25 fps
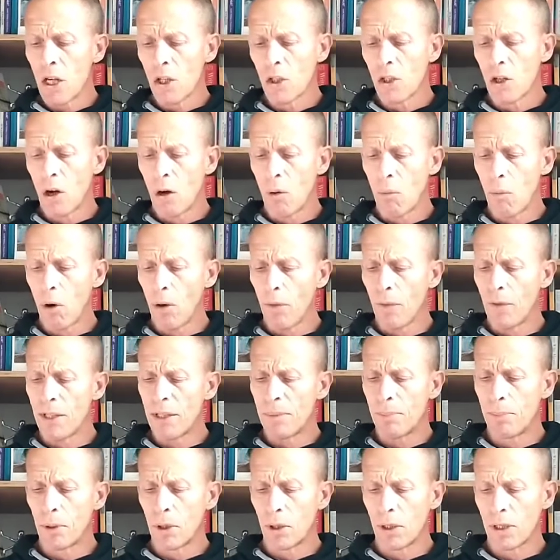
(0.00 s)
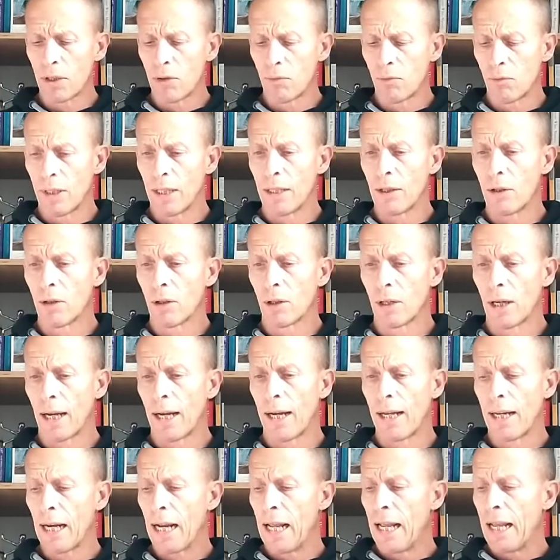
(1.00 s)
So what this book is really good
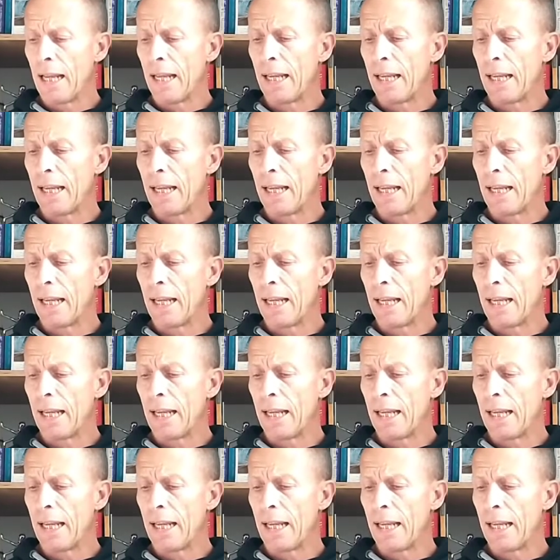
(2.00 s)
at